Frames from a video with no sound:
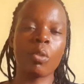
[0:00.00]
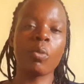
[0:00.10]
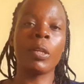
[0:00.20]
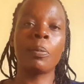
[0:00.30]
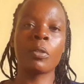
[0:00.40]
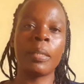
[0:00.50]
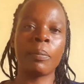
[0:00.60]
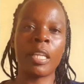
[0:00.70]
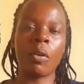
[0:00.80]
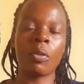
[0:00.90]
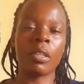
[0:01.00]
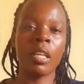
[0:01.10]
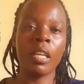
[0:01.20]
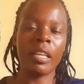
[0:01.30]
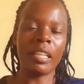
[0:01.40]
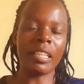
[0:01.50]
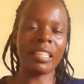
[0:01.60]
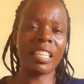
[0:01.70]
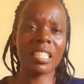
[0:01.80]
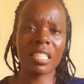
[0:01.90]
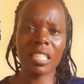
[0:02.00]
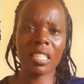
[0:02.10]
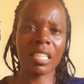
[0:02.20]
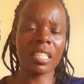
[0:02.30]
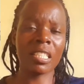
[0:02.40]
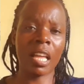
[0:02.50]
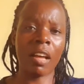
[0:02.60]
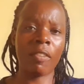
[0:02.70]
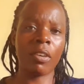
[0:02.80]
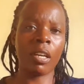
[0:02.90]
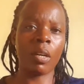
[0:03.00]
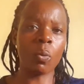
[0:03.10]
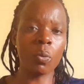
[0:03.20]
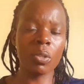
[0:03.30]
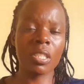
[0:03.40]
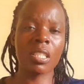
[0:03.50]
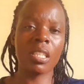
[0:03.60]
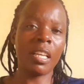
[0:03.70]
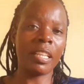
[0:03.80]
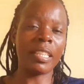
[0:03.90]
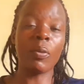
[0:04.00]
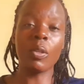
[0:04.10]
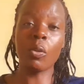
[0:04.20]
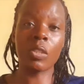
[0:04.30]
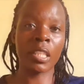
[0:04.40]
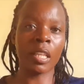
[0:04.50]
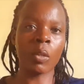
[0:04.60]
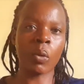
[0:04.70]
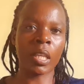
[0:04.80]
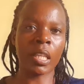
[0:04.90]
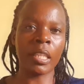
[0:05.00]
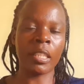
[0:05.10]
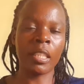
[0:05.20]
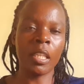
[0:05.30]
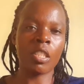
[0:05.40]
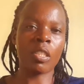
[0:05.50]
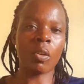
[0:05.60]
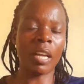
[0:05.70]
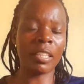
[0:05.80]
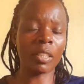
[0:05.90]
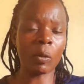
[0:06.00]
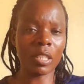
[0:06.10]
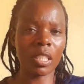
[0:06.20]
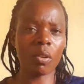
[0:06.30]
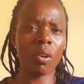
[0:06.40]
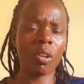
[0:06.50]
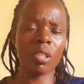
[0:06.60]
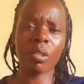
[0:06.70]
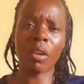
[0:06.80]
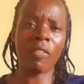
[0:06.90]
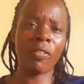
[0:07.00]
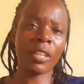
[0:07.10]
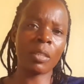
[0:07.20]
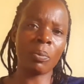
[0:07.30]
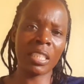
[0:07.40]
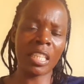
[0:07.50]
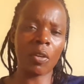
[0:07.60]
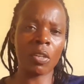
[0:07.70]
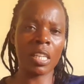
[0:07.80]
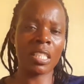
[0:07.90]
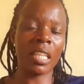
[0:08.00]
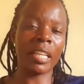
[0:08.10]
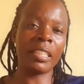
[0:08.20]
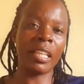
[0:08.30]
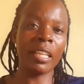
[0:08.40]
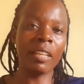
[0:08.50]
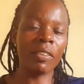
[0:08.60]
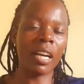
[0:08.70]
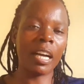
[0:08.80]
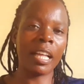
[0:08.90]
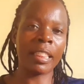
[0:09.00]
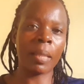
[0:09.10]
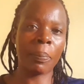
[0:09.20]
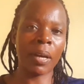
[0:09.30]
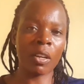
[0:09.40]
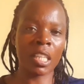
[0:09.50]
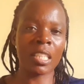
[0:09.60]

will put them down. In case these kids have wounds, they will not heal quickly. So, and Kwashiorkor also affect major organs like the liver and the pancreas